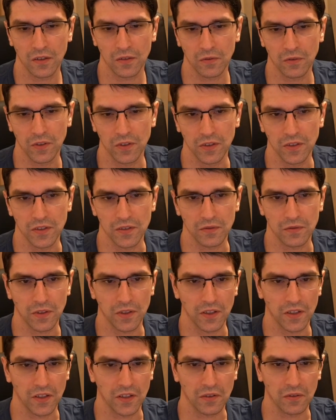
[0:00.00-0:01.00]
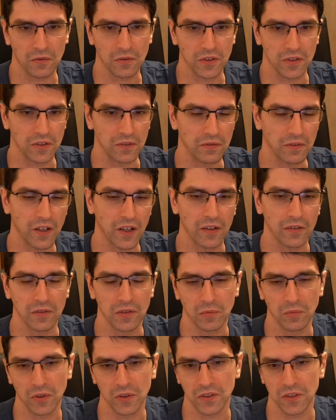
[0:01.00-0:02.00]
queen d3, queen d5,
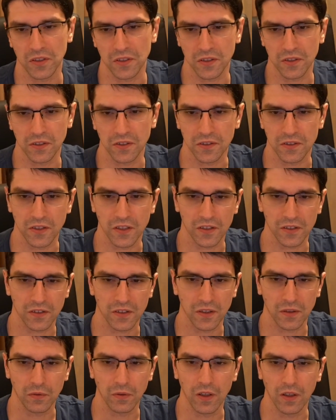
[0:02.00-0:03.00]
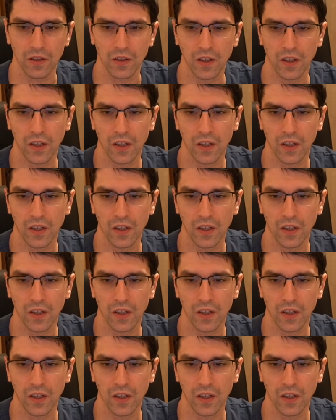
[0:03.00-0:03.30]
the position is just equal.